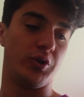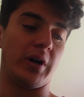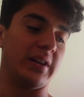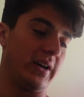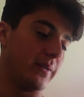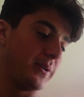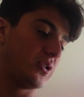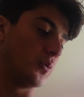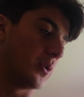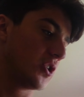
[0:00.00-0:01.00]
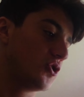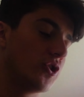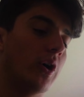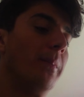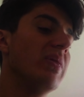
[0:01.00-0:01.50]
you a little bit too much.
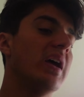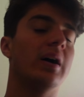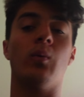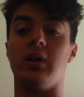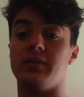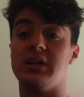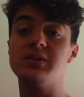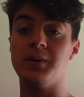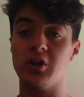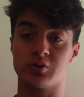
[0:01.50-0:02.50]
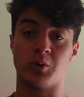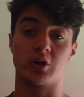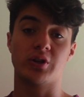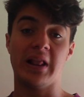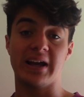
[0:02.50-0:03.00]
So, well, this video is
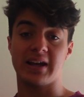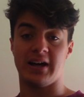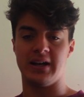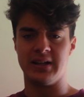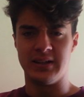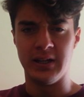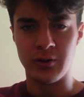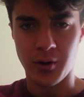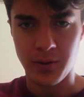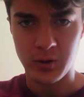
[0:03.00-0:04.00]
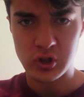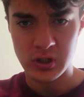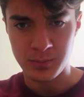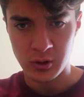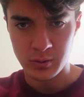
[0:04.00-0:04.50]
more like an
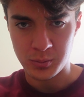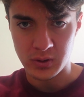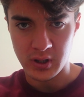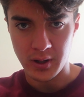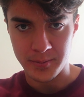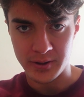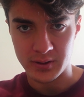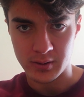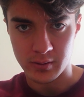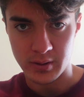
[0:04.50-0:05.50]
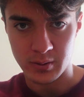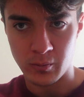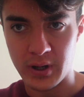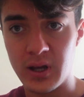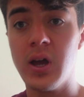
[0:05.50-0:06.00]
introduction. I'm going to put the camera in the correct
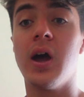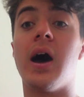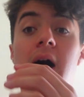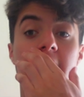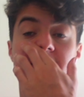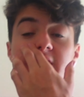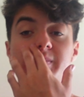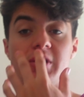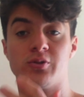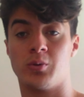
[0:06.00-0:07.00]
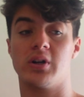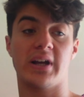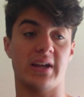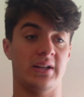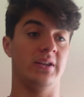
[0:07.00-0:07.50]
way. Uh, this video is more
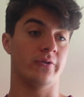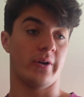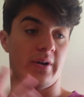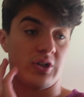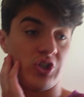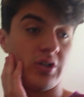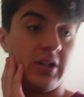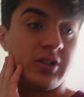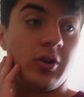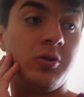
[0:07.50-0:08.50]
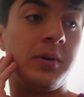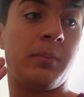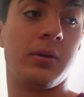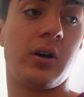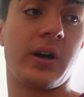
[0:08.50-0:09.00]
like an introduction. It's going to be
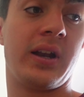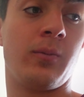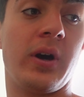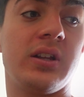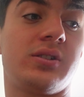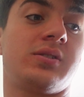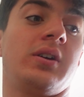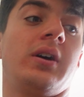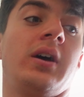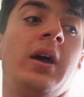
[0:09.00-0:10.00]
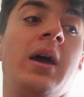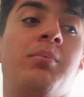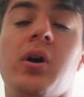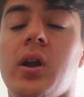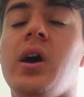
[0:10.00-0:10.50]
a blog anyways, uh,
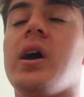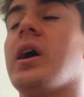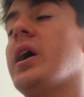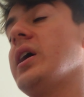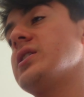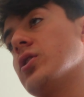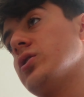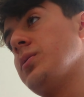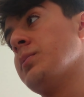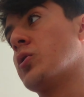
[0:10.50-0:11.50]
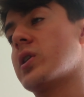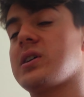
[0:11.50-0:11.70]
but it's going to be more